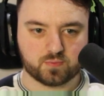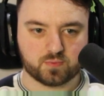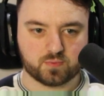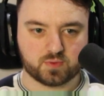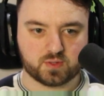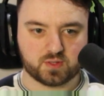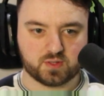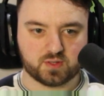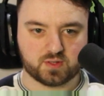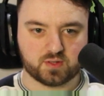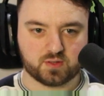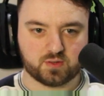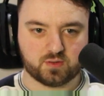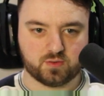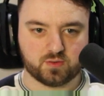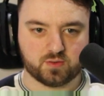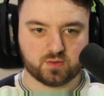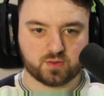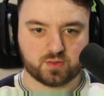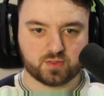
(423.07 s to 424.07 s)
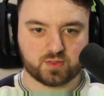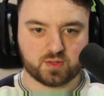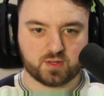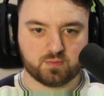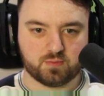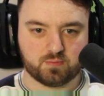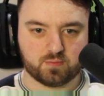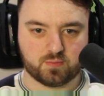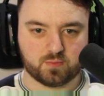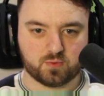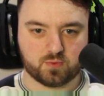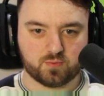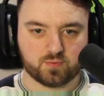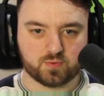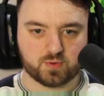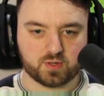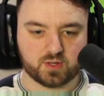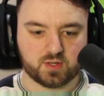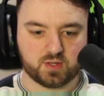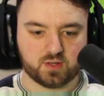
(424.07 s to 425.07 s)
continue the
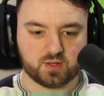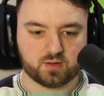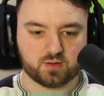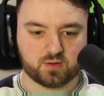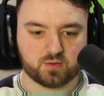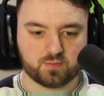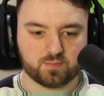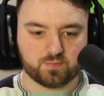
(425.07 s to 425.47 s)
over here.